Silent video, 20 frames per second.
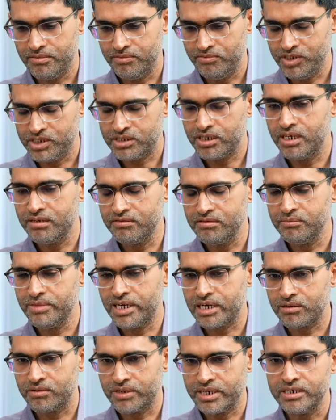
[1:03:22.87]
we started with
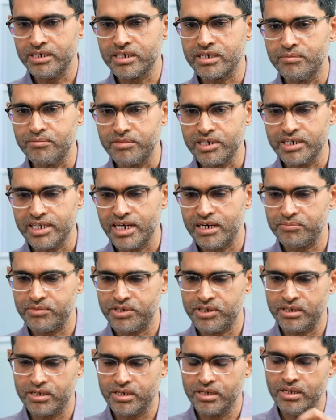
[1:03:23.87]
Bangalore. I didn't complete that
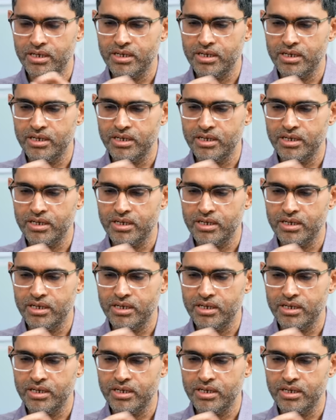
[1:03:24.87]
part.